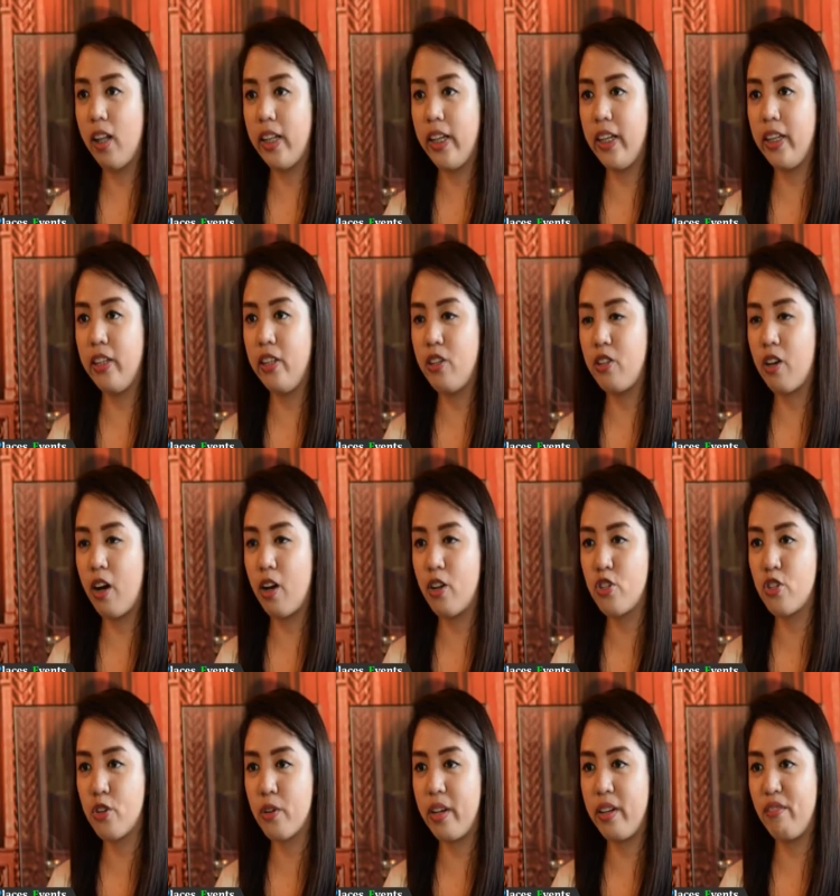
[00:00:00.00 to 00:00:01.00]
in uh,
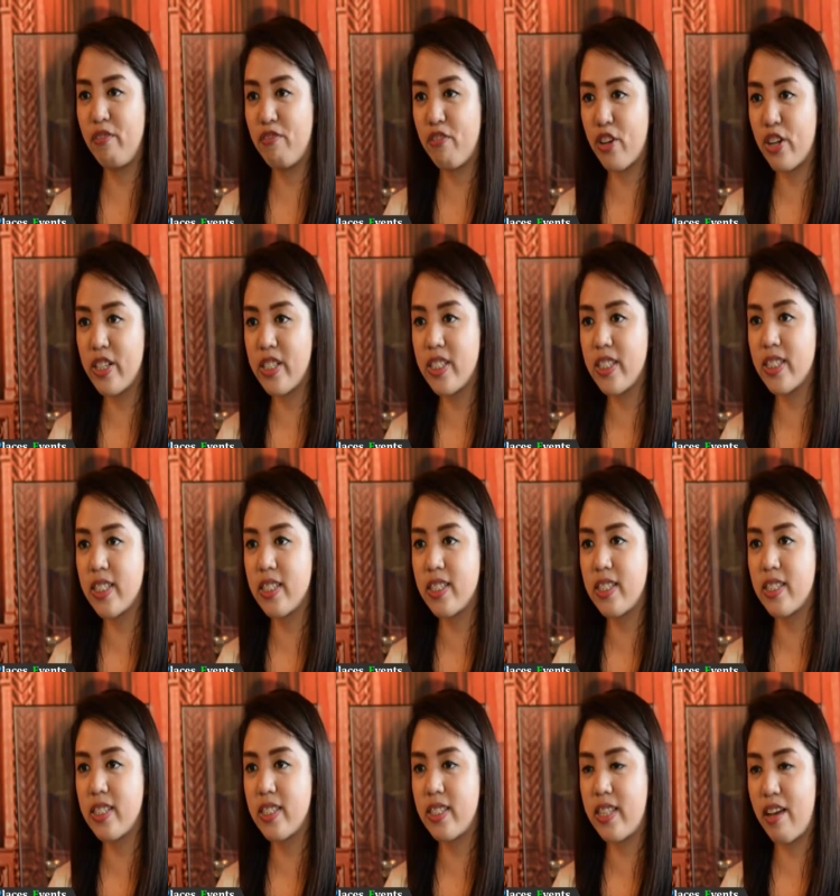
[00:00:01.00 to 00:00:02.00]
during 1st,
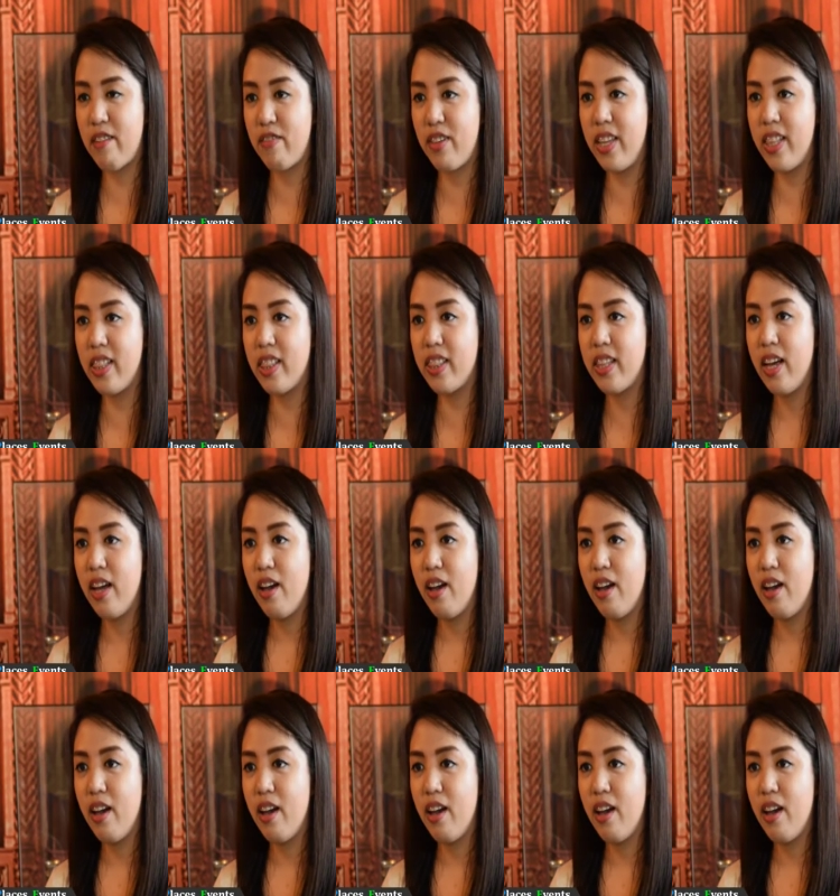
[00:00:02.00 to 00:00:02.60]
7th,